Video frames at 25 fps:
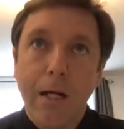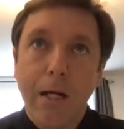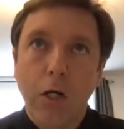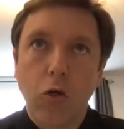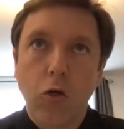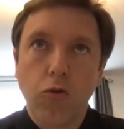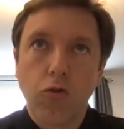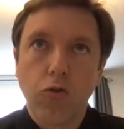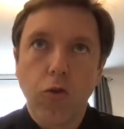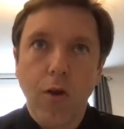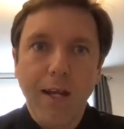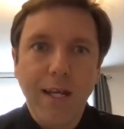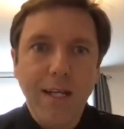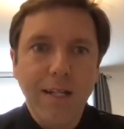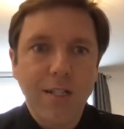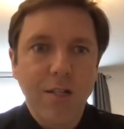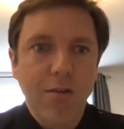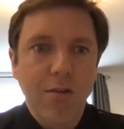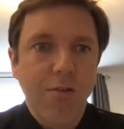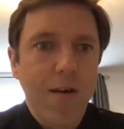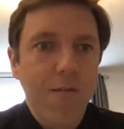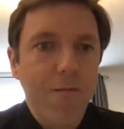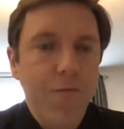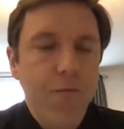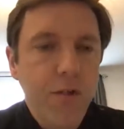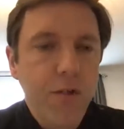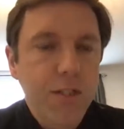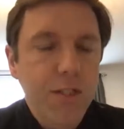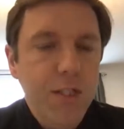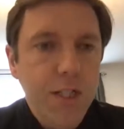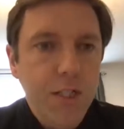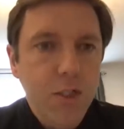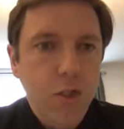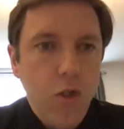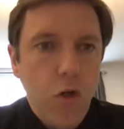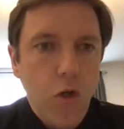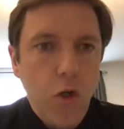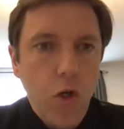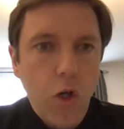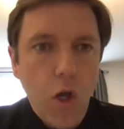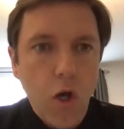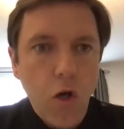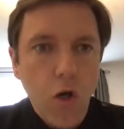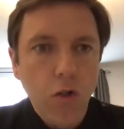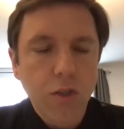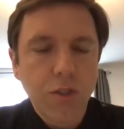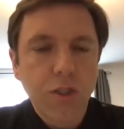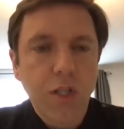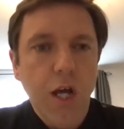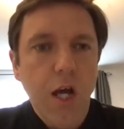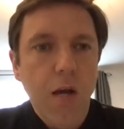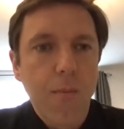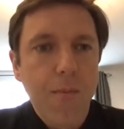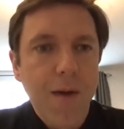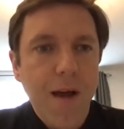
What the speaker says: greater emphasis on long-term